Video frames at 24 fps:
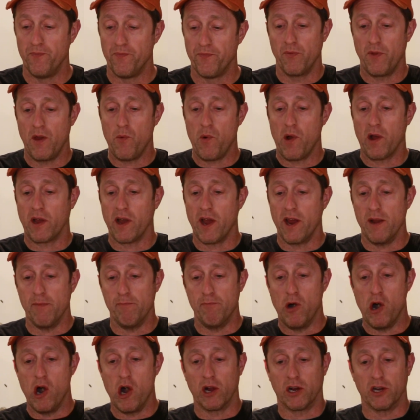They went kind of
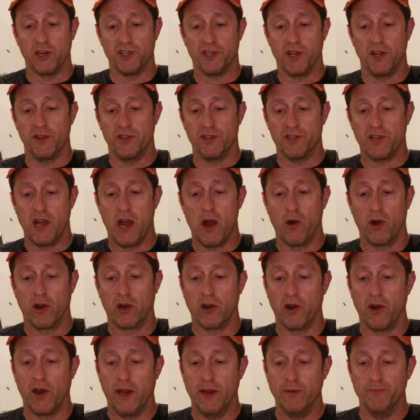bonkers on the sour
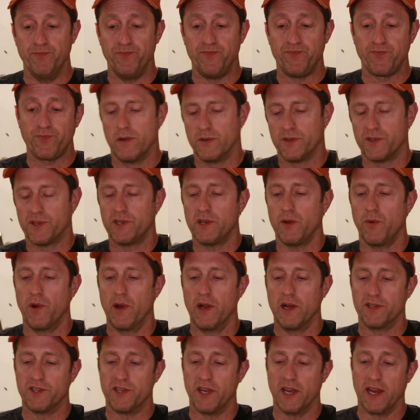cream. Let's see what
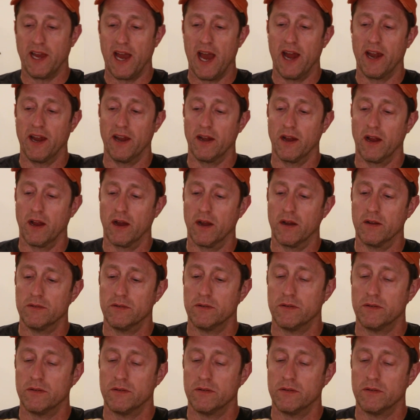else I got in here.